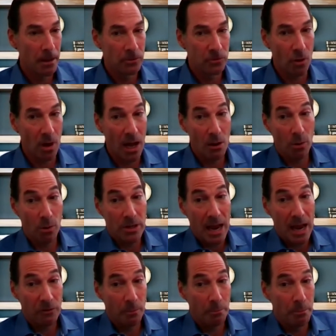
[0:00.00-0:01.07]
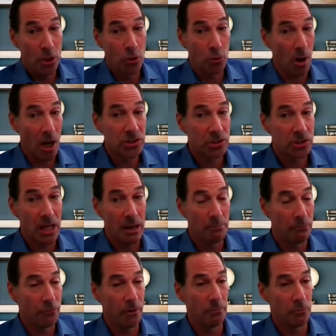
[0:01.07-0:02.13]
So, so I would never begrudge
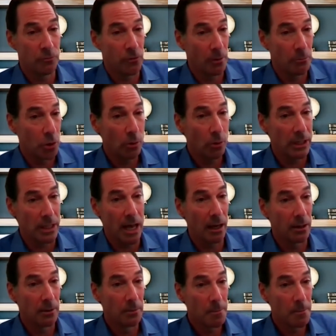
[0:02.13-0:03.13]
them from from doing that.